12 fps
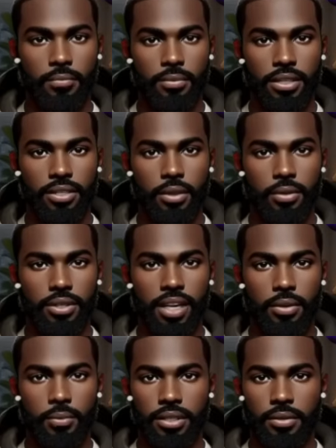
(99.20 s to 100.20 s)
She alleges
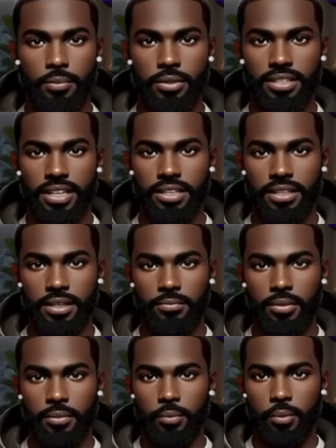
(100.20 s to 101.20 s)
he then struck her in the
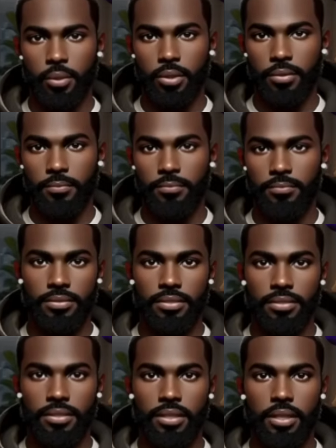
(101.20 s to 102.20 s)
eye with the heel of his
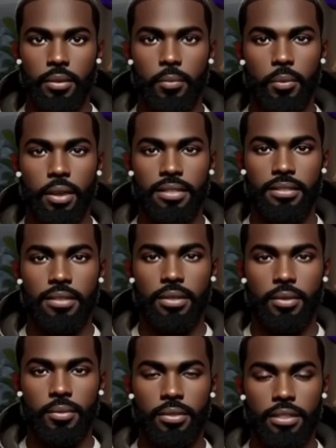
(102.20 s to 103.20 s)
palm
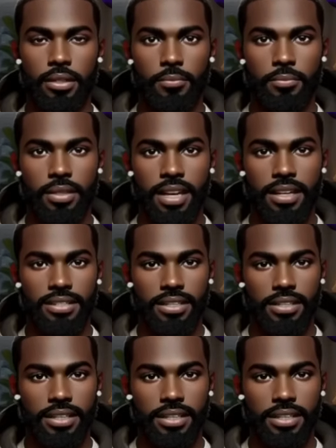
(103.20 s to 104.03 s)
while calling her a fucking